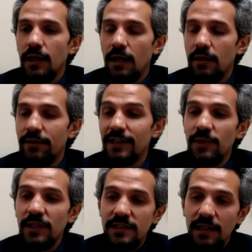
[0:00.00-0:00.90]
That
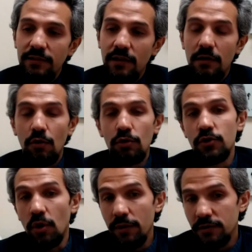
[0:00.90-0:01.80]
being said, there are
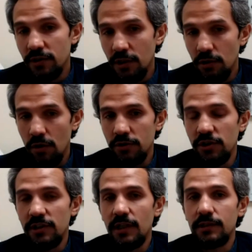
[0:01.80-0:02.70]
also other
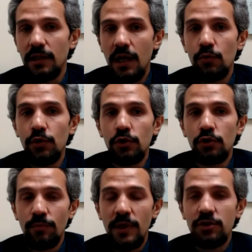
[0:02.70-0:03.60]
technologies that allow you
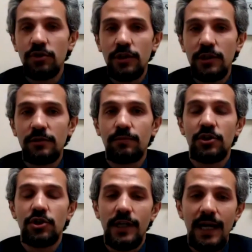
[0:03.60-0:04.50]
to measure gene
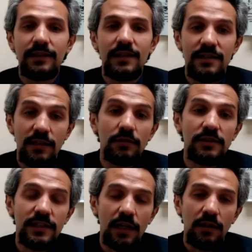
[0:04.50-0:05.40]
expression at the single
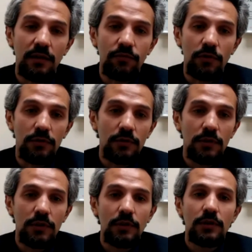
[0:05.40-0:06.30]
cell level.
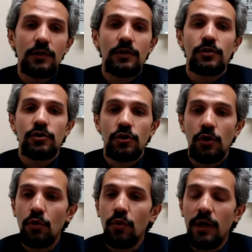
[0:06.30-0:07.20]

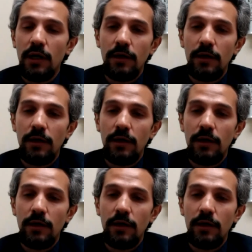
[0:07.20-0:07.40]
So